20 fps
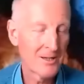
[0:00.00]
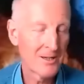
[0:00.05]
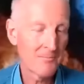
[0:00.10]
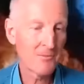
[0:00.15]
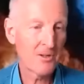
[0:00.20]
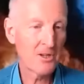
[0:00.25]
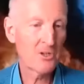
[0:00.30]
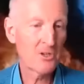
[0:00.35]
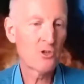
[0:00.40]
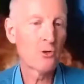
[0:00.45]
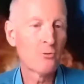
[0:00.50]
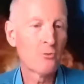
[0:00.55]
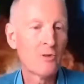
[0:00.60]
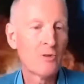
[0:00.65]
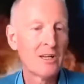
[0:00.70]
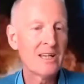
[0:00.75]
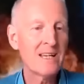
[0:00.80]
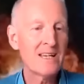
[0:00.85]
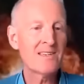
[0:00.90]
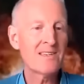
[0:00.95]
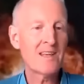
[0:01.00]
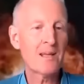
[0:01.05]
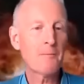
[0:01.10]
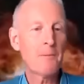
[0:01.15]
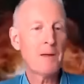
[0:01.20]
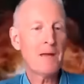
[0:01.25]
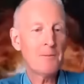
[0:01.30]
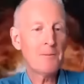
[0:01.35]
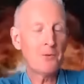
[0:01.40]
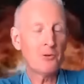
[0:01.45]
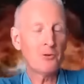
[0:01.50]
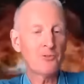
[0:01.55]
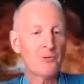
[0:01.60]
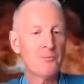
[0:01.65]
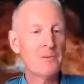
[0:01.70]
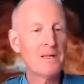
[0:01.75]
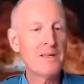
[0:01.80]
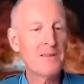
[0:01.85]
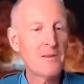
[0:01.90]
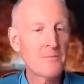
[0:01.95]
because you're releasing people to
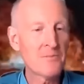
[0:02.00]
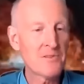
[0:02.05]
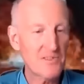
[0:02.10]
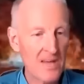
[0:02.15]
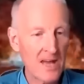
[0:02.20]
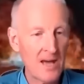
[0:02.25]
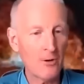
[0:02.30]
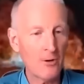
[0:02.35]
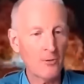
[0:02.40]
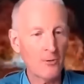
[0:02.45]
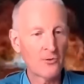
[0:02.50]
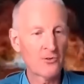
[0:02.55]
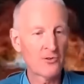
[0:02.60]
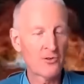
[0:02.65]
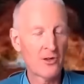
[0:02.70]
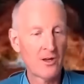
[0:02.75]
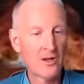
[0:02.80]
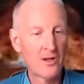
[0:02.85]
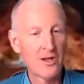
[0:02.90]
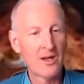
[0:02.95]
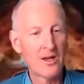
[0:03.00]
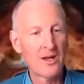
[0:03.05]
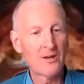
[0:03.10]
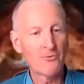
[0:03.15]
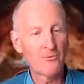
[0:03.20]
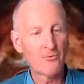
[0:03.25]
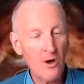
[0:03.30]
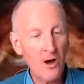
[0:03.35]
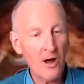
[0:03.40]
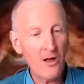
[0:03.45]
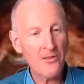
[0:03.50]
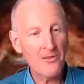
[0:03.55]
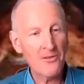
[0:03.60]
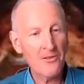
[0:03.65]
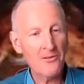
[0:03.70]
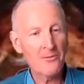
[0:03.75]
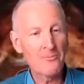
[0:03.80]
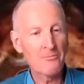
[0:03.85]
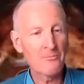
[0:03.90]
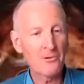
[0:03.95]
be themselves rather
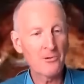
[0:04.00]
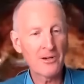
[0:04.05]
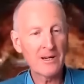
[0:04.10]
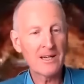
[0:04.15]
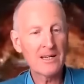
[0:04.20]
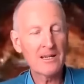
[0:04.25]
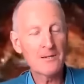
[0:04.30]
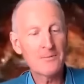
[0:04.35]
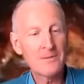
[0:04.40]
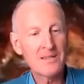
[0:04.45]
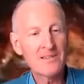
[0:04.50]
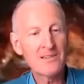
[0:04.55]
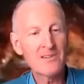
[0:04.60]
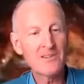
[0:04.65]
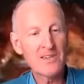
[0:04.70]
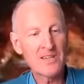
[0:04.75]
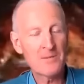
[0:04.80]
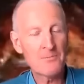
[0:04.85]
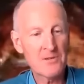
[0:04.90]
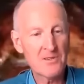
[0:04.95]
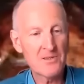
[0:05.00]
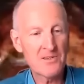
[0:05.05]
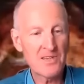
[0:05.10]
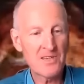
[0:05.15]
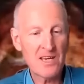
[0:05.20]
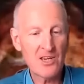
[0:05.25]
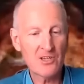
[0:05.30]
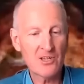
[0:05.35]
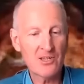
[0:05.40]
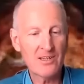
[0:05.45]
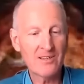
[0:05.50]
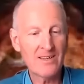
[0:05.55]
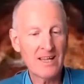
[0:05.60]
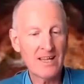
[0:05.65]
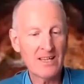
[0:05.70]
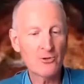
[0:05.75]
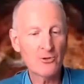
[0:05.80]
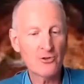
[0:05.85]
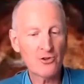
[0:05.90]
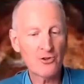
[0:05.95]
than bringing them into this position. And then
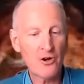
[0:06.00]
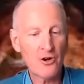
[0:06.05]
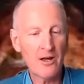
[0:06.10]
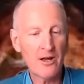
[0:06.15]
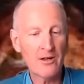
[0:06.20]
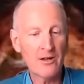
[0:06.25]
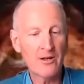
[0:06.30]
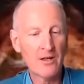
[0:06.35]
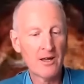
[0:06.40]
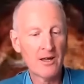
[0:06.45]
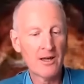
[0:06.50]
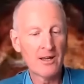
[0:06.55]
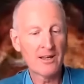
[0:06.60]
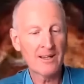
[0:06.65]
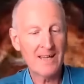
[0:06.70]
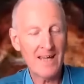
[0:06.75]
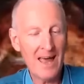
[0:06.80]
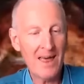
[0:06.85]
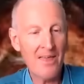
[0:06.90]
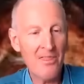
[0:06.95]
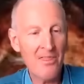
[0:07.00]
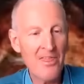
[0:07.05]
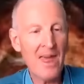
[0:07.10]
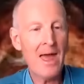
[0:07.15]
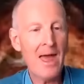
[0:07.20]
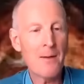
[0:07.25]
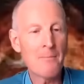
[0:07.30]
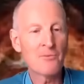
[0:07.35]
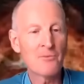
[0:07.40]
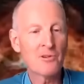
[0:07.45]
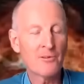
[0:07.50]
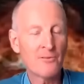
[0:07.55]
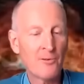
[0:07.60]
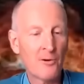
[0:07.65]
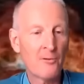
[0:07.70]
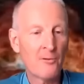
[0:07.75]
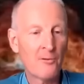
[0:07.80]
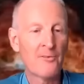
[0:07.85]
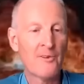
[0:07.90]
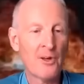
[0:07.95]
you try and get them to
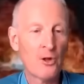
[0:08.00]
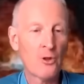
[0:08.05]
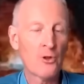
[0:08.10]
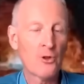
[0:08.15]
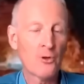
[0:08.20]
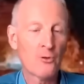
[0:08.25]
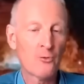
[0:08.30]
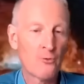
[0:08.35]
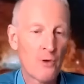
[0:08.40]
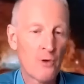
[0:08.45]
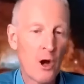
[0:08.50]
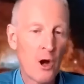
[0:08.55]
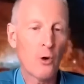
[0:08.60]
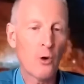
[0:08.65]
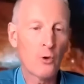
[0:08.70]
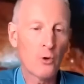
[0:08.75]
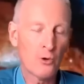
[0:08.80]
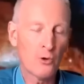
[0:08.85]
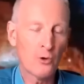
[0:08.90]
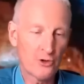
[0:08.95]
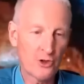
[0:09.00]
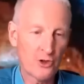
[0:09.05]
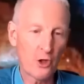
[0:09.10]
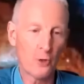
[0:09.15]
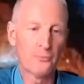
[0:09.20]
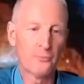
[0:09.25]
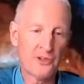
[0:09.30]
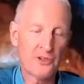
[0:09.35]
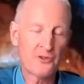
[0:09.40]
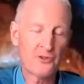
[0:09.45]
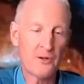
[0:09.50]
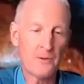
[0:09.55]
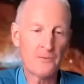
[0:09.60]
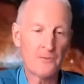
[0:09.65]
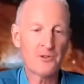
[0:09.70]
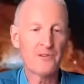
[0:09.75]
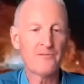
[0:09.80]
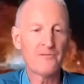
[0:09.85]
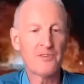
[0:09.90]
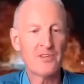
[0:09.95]
fulfill the role or job
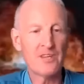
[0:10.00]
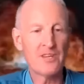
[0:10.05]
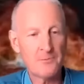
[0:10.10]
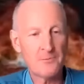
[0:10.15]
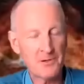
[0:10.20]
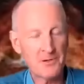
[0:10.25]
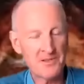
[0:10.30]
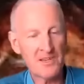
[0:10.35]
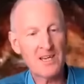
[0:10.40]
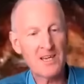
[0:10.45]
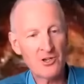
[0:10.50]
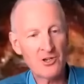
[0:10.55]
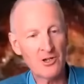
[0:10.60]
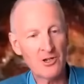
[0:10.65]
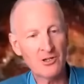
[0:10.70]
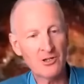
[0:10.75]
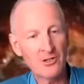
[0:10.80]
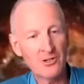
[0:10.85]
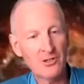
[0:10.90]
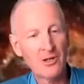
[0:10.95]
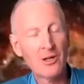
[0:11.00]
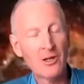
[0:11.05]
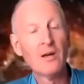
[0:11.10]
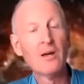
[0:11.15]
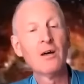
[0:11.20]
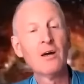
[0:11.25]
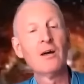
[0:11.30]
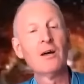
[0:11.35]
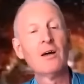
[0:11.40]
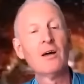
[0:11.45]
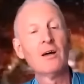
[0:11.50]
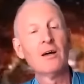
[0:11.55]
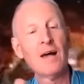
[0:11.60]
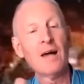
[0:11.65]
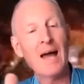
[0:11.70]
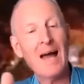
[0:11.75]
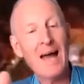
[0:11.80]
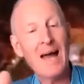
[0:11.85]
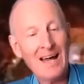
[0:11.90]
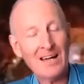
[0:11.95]
description for this position.
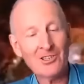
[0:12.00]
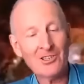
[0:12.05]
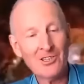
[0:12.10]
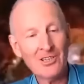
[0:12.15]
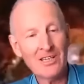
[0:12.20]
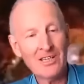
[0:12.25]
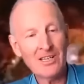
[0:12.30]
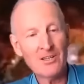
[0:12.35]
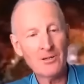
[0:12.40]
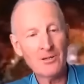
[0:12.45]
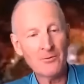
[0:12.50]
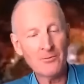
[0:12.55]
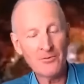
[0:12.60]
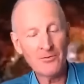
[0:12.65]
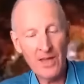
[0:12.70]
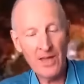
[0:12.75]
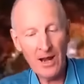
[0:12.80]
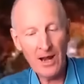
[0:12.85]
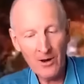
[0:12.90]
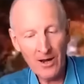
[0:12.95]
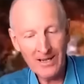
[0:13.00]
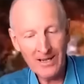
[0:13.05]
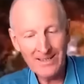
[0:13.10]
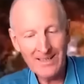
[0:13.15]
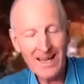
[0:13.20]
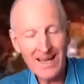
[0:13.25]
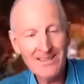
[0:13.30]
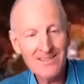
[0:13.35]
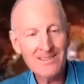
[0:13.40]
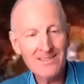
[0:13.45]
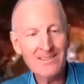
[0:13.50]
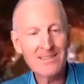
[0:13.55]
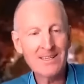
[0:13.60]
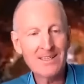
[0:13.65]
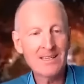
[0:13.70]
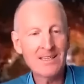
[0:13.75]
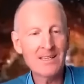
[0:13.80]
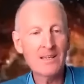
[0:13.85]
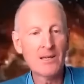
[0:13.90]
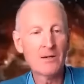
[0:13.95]
Actually, the, their
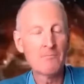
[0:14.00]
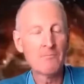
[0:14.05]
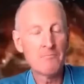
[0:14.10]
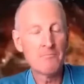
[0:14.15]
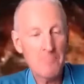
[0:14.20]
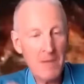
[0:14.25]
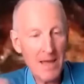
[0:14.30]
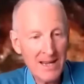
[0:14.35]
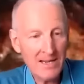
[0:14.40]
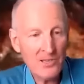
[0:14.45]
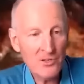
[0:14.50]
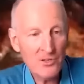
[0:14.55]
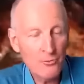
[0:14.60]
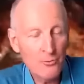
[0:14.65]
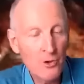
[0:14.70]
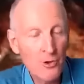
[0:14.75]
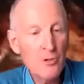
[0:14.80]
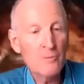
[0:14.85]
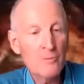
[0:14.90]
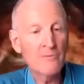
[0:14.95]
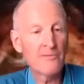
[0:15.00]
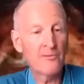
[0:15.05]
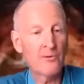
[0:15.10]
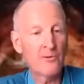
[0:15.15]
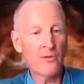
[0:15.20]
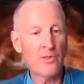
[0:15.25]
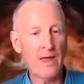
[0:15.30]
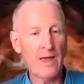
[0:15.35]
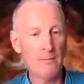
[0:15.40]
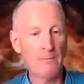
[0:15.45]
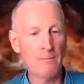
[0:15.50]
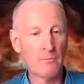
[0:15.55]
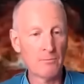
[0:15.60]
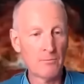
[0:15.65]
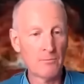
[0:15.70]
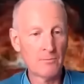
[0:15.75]
identity makes room for them.